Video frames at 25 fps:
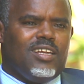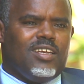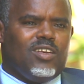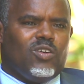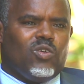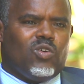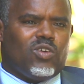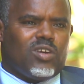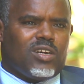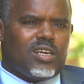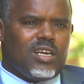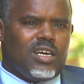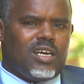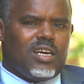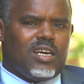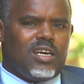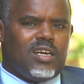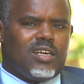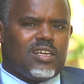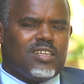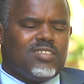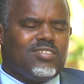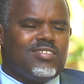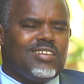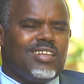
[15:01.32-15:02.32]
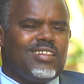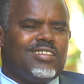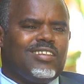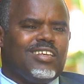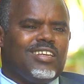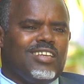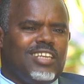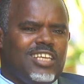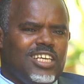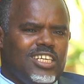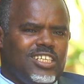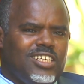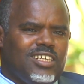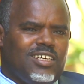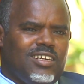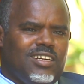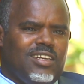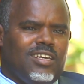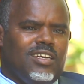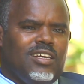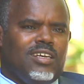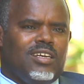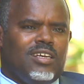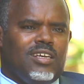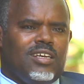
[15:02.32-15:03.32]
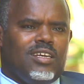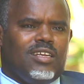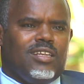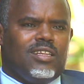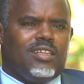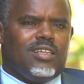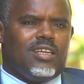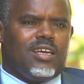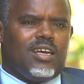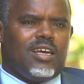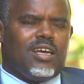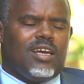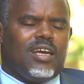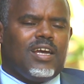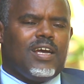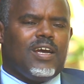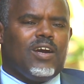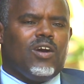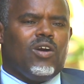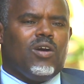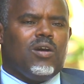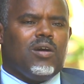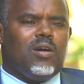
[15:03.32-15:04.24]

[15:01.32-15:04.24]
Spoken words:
your recent edition in the